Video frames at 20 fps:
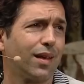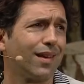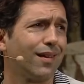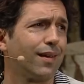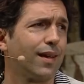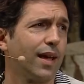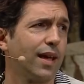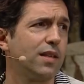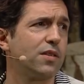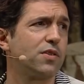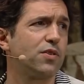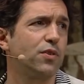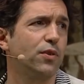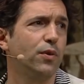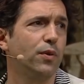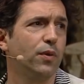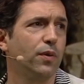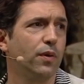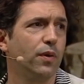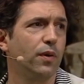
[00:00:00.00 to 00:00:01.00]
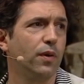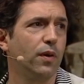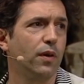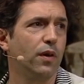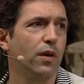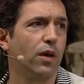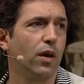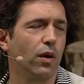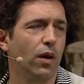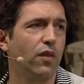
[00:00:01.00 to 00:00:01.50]
to go against you
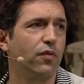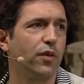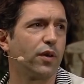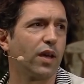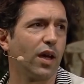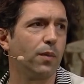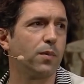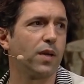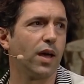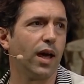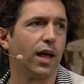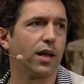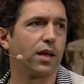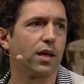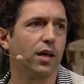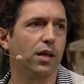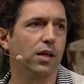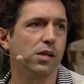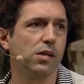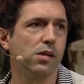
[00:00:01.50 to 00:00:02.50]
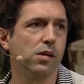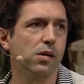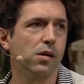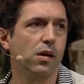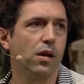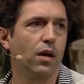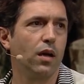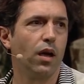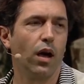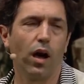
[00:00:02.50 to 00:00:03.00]
if you come to Attica.
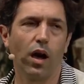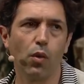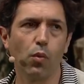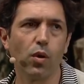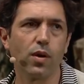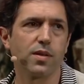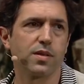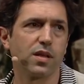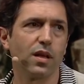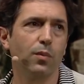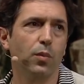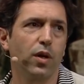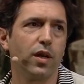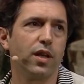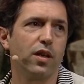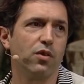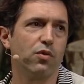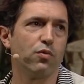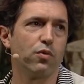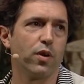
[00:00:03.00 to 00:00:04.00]
I want somebody who